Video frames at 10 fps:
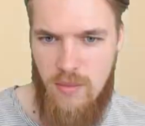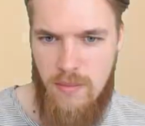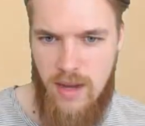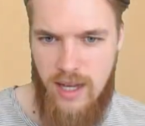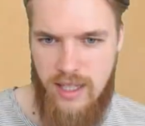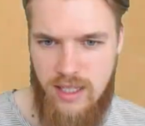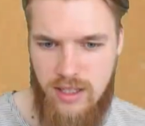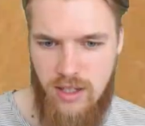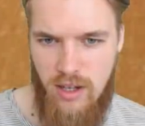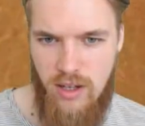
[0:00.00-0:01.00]
my
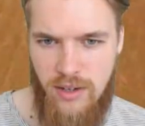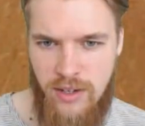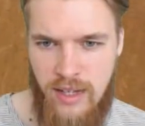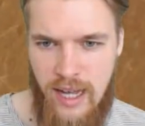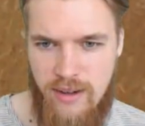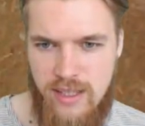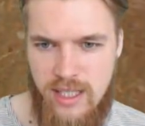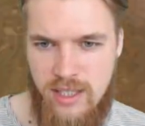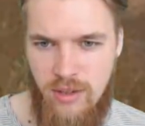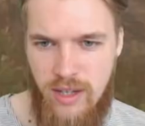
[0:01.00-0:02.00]
god! How is
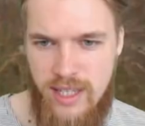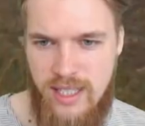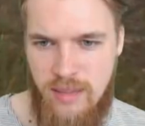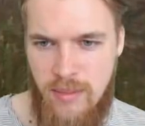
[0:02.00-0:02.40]
this not hitting